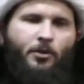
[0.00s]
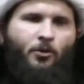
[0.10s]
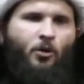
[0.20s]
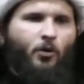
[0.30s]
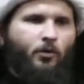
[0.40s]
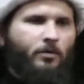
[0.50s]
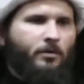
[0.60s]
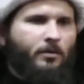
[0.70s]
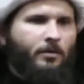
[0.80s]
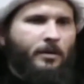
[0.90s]
but you
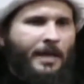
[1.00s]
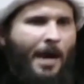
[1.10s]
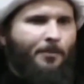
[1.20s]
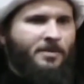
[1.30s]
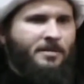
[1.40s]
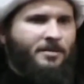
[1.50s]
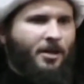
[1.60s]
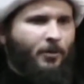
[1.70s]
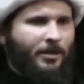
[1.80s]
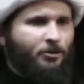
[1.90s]
go the opposite
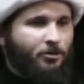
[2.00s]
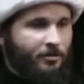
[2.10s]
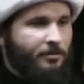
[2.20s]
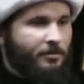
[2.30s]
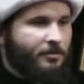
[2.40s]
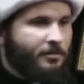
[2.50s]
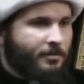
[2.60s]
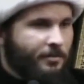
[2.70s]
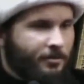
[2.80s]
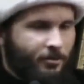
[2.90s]
direction.
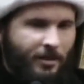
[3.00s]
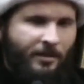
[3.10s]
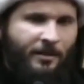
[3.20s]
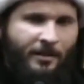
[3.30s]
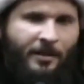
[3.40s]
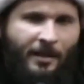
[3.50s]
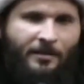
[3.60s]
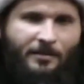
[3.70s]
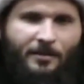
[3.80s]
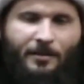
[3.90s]
You're not going to get
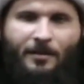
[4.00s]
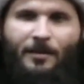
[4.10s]
guided.